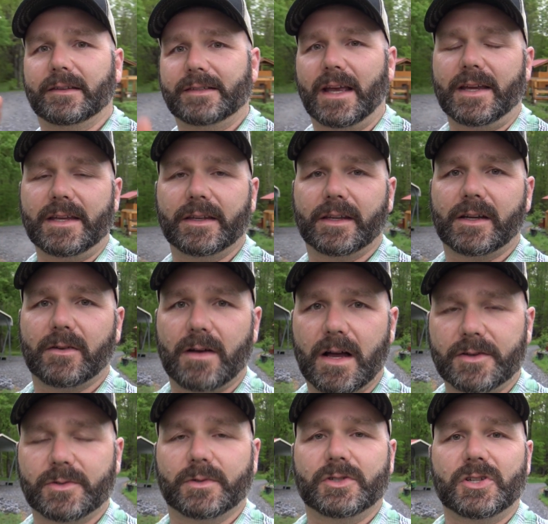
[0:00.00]
I'll take you in the
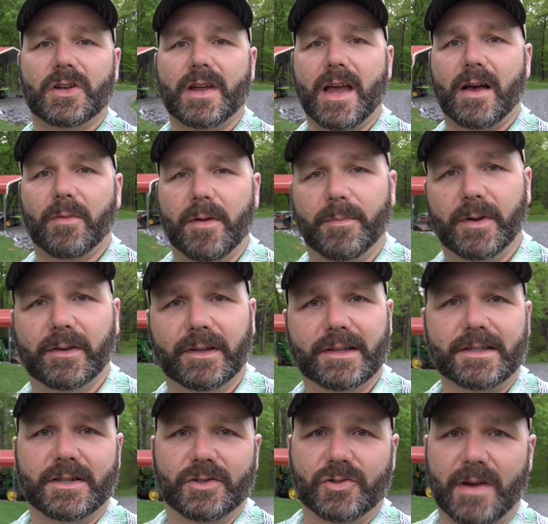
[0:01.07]
garage, we'll show you how we build
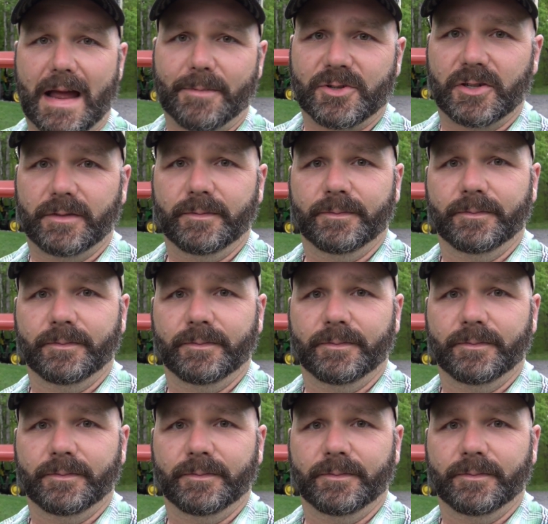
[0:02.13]
this contraption.